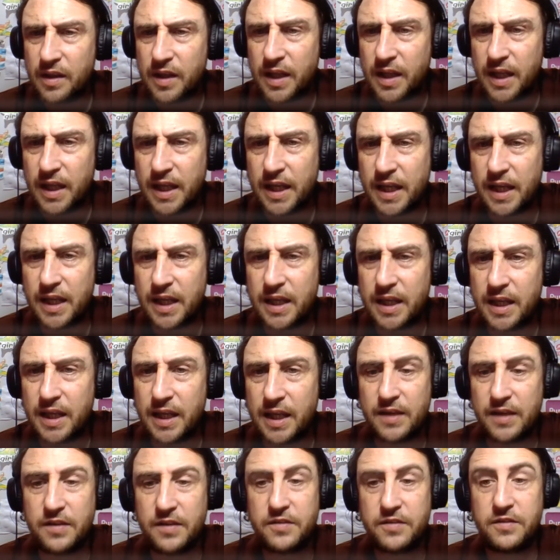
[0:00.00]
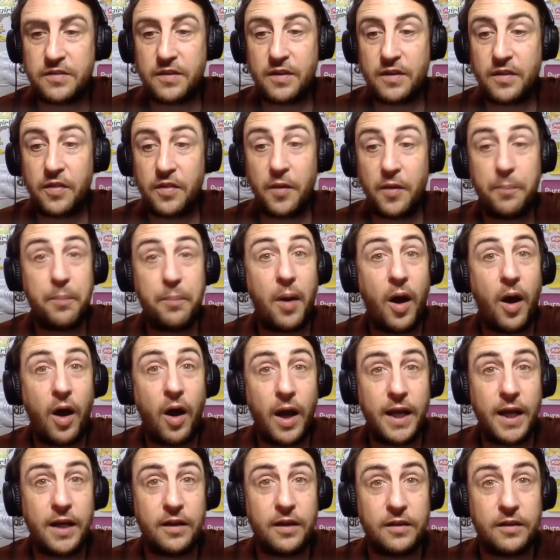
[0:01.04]
E is the
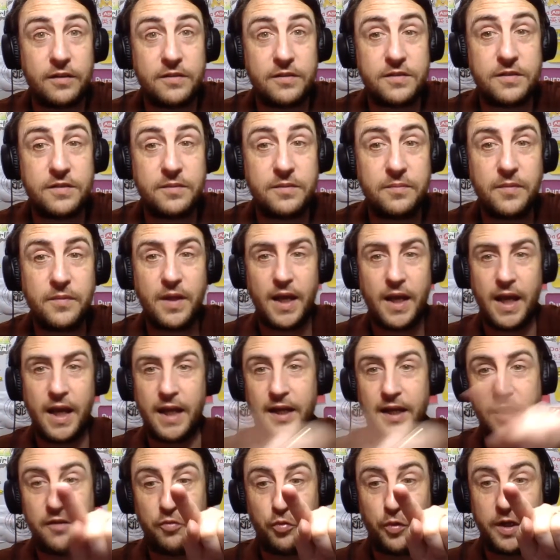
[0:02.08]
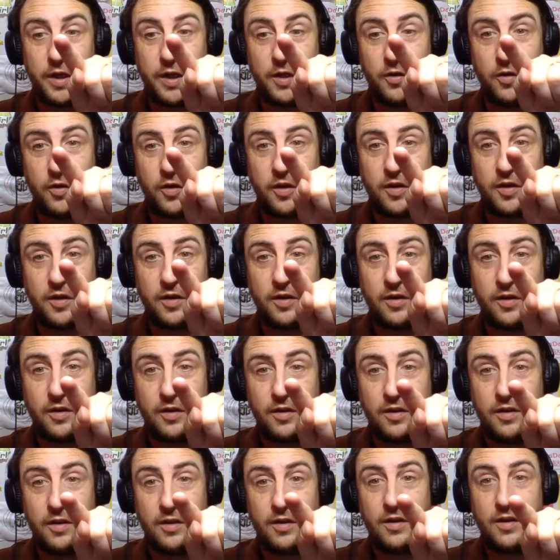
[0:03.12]
pilot. And if we look,
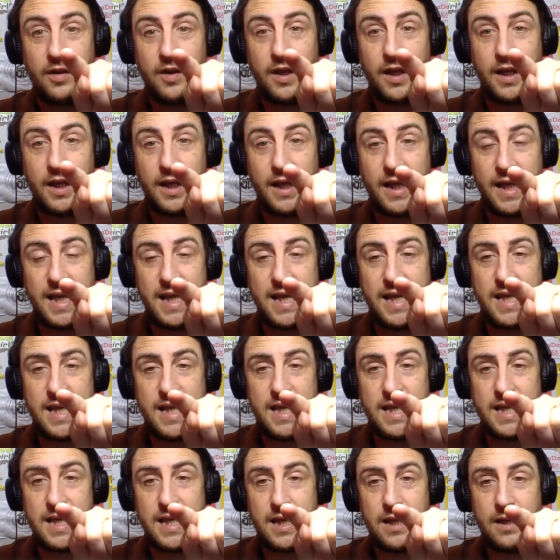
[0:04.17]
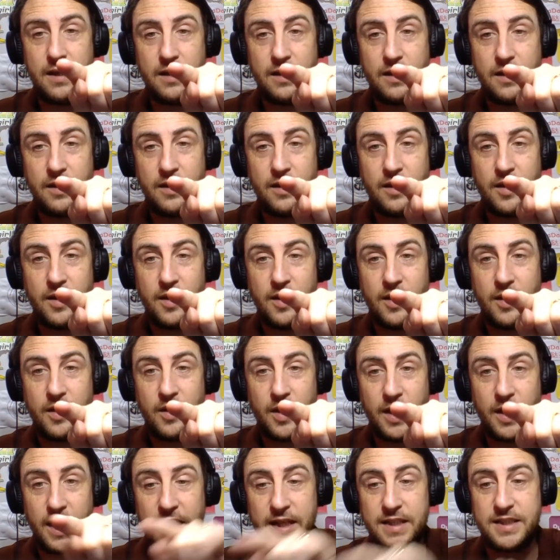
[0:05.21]
E,
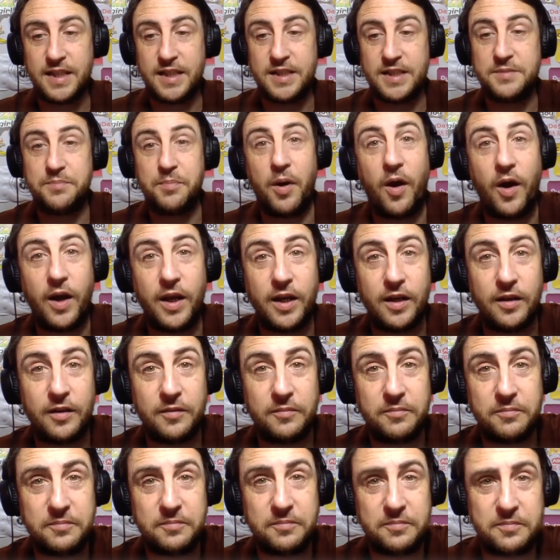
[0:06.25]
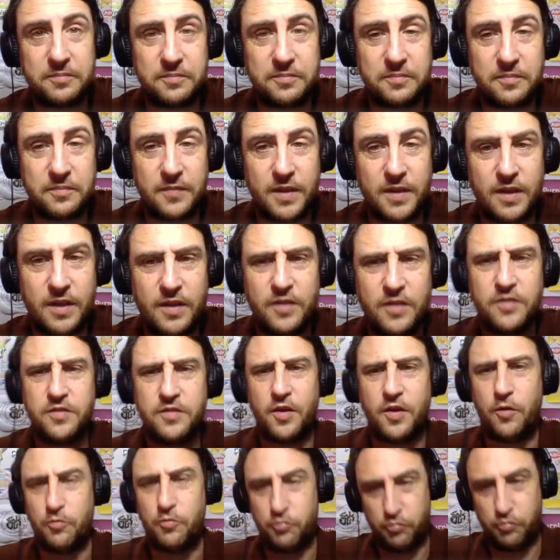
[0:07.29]
it says pilot.
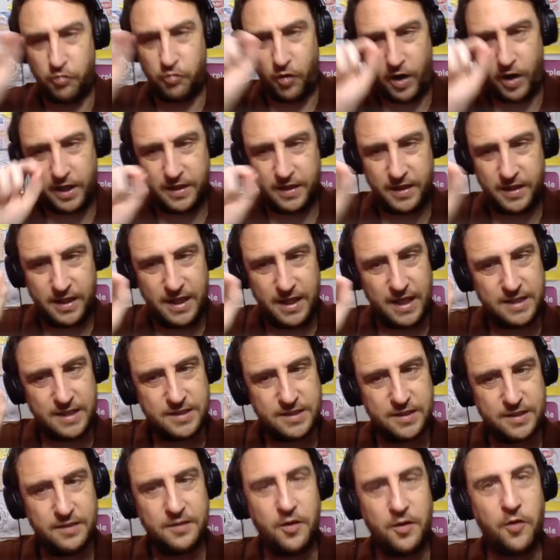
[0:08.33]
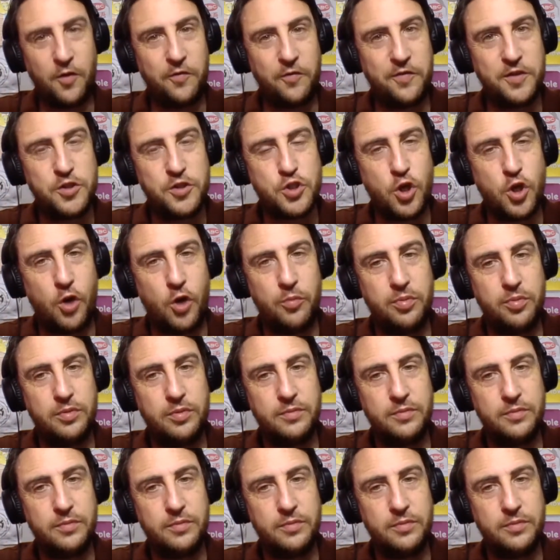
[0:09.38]
So write the letter of the job